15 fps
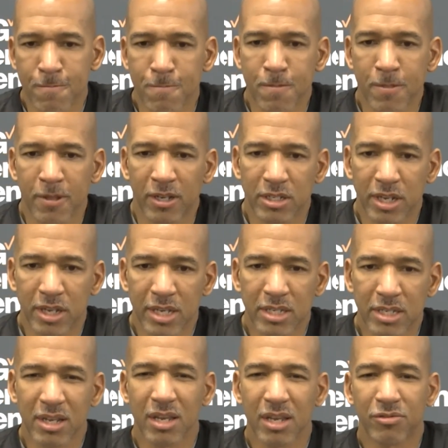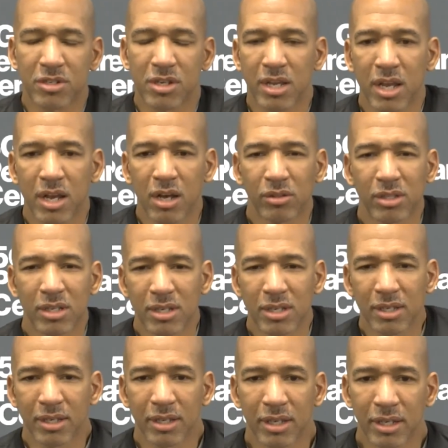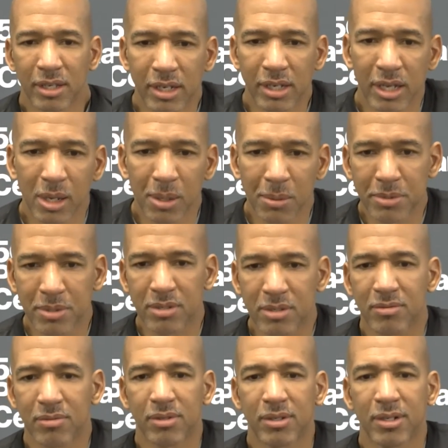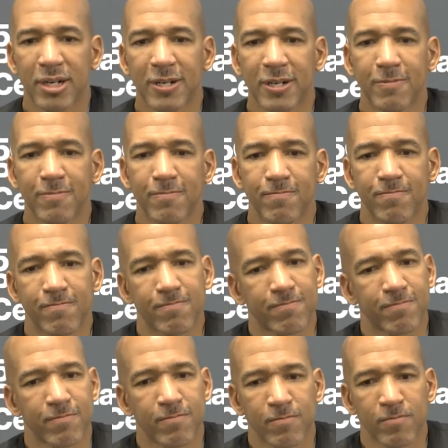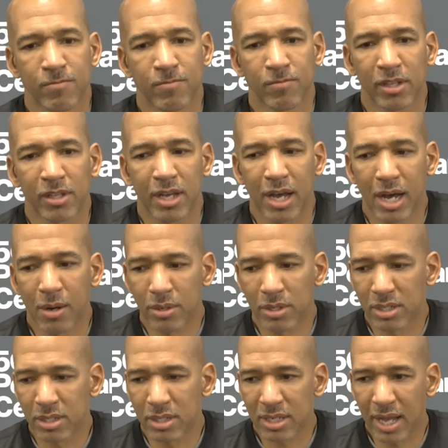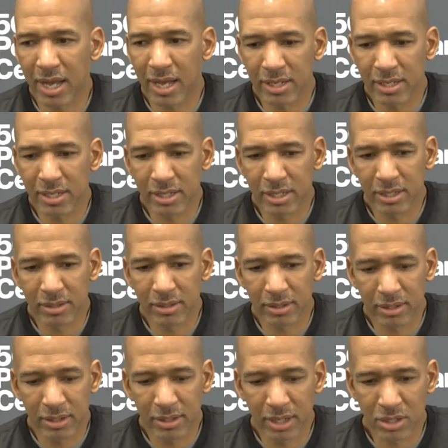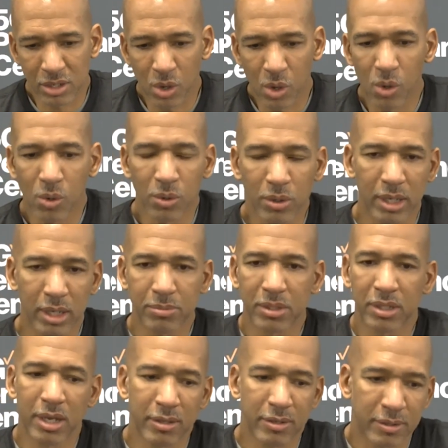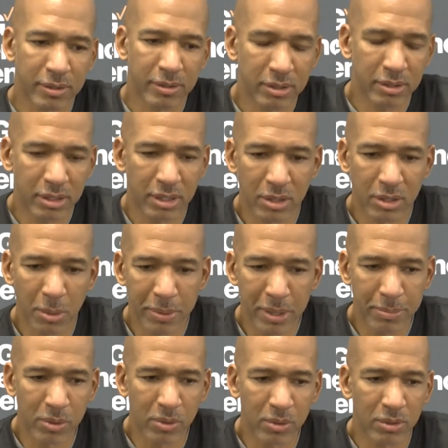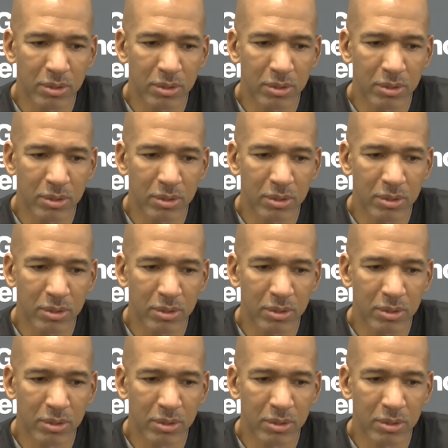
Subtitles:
stay safe, stay healthy, it helps our society as a whole come together. You know, people